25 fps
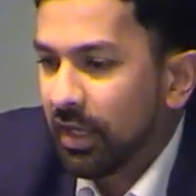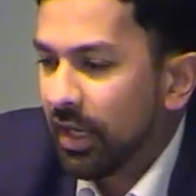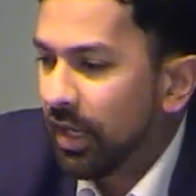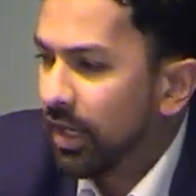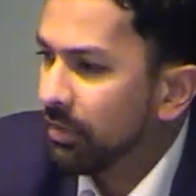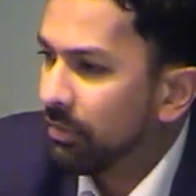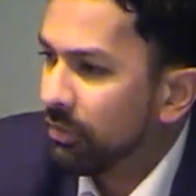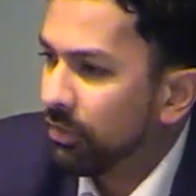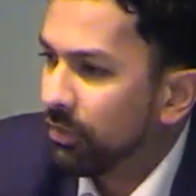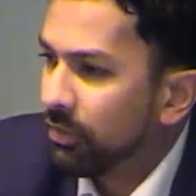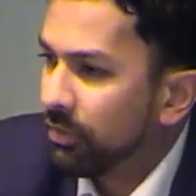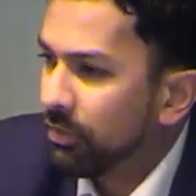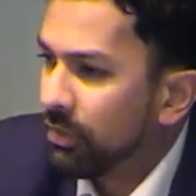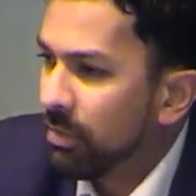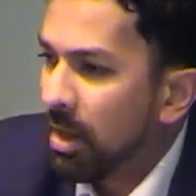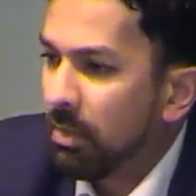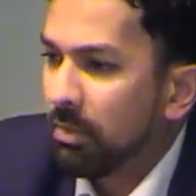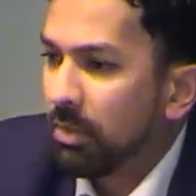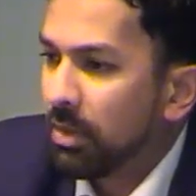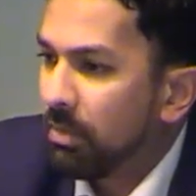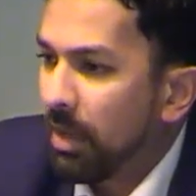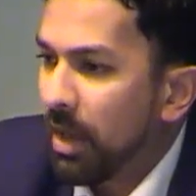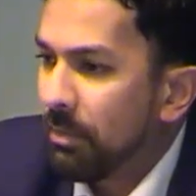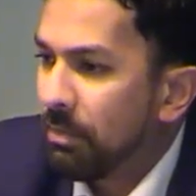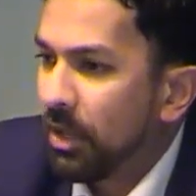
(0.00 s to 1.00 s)
And
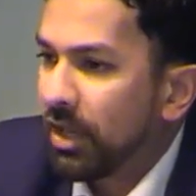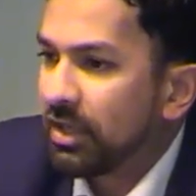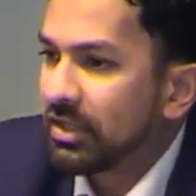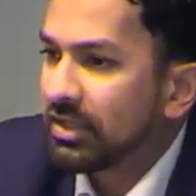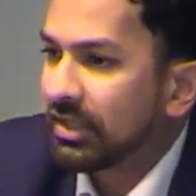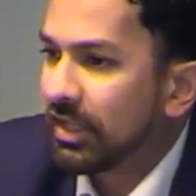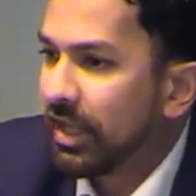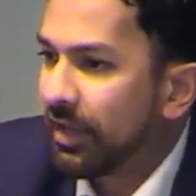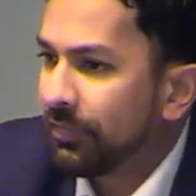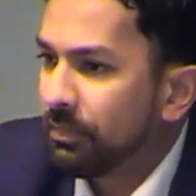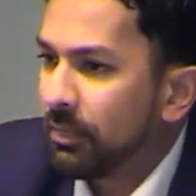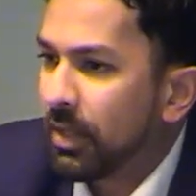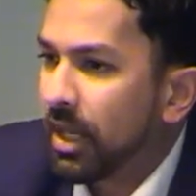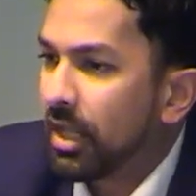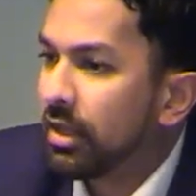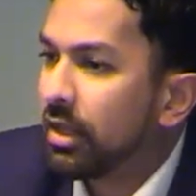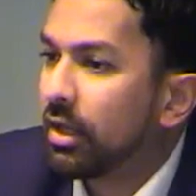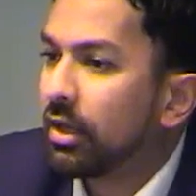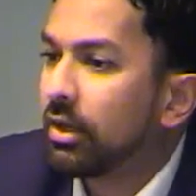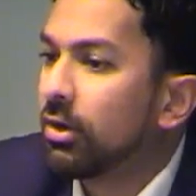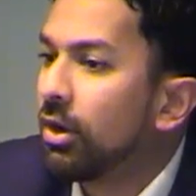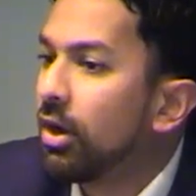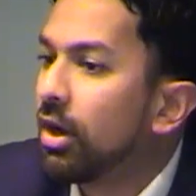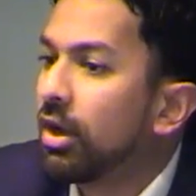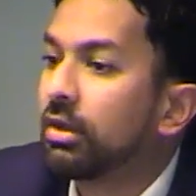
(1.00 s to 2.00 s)
remember, my parents left me and
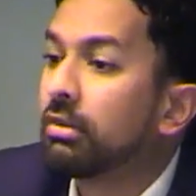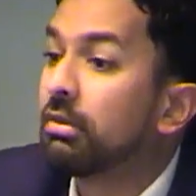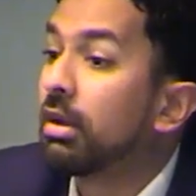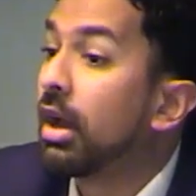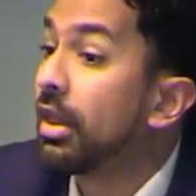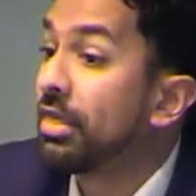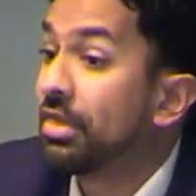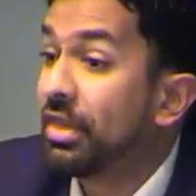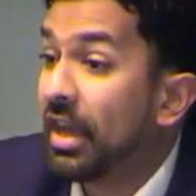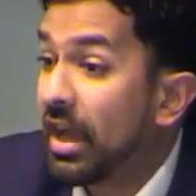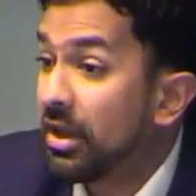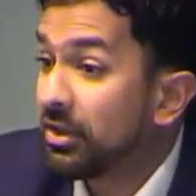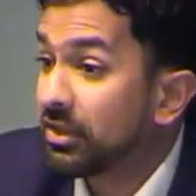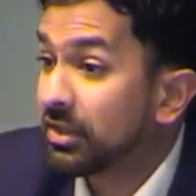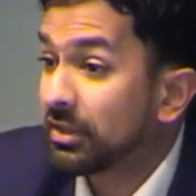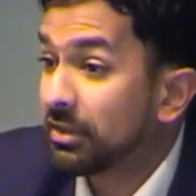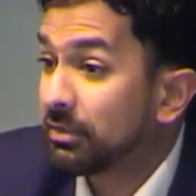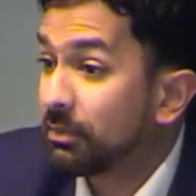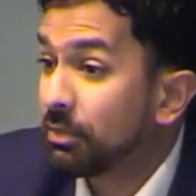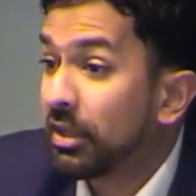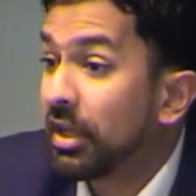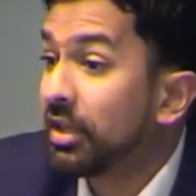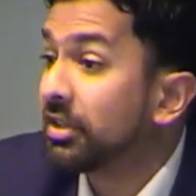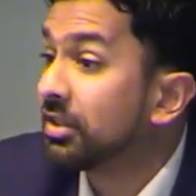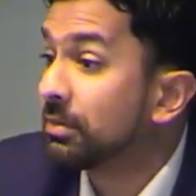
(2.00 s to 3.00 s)
they're gone
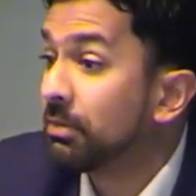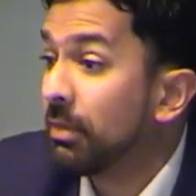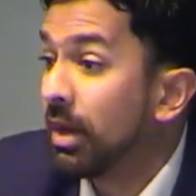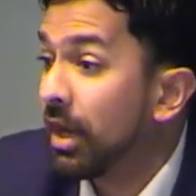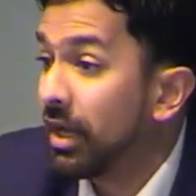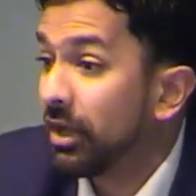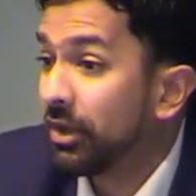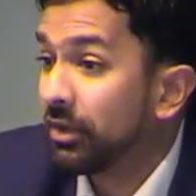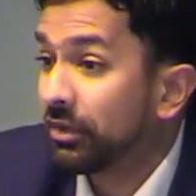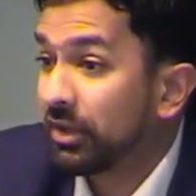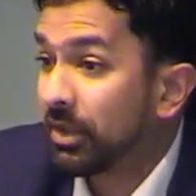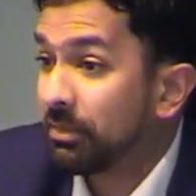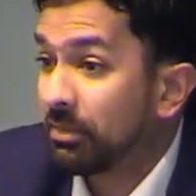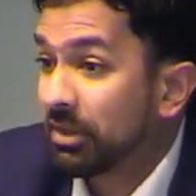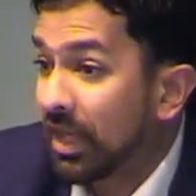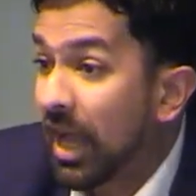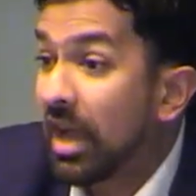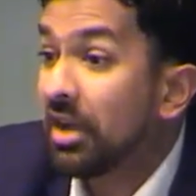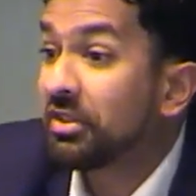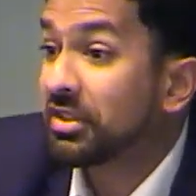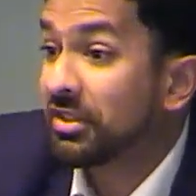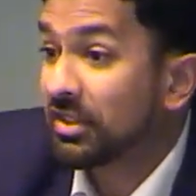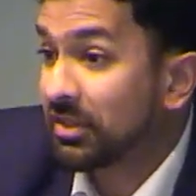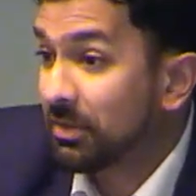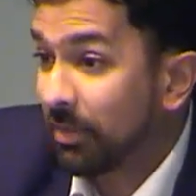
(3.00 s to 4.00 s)
1,000+ miles,
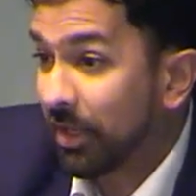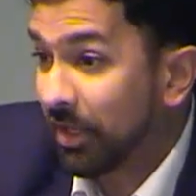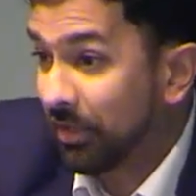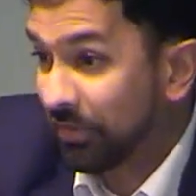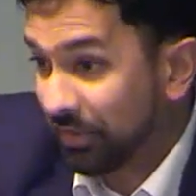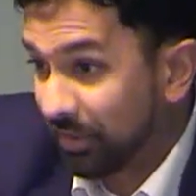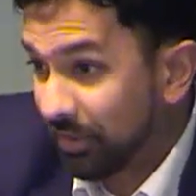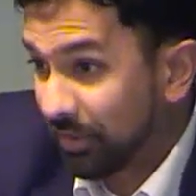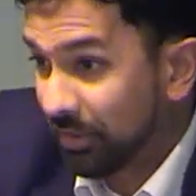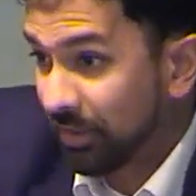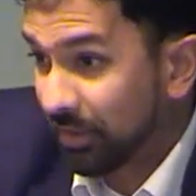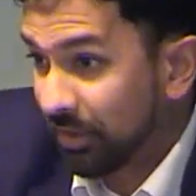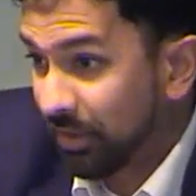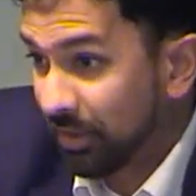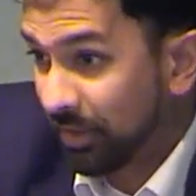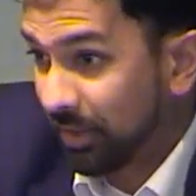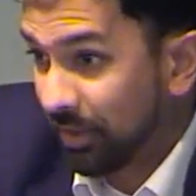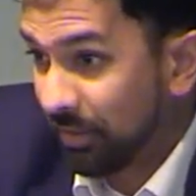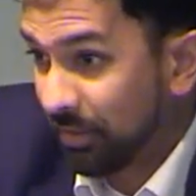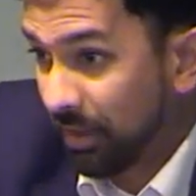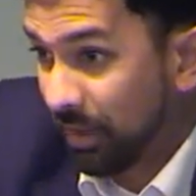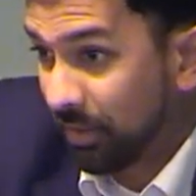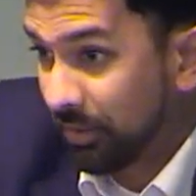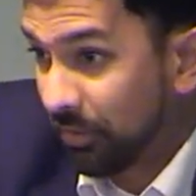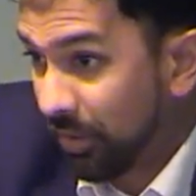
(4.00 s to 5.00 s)
thousands of miles like,
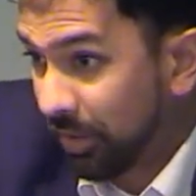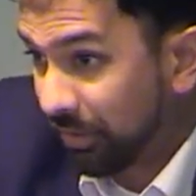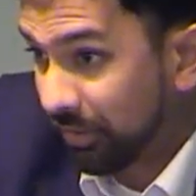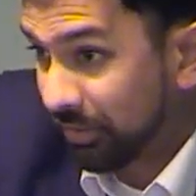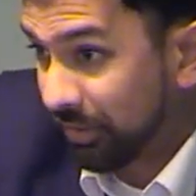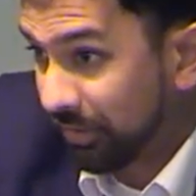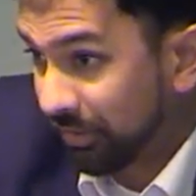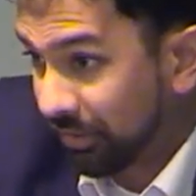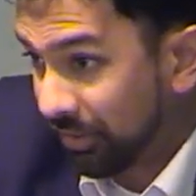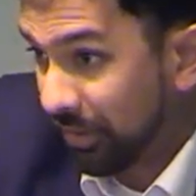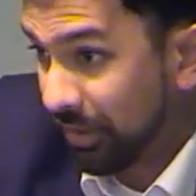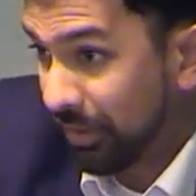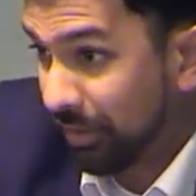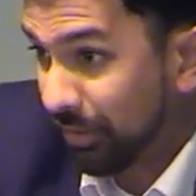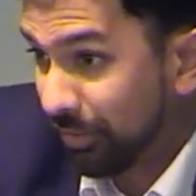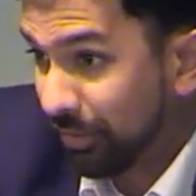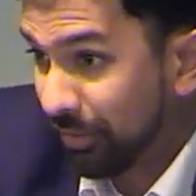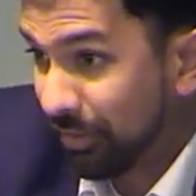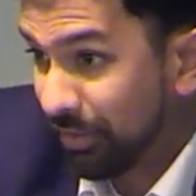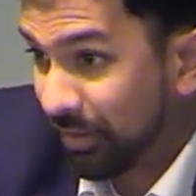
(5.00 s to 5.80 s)
across the sea.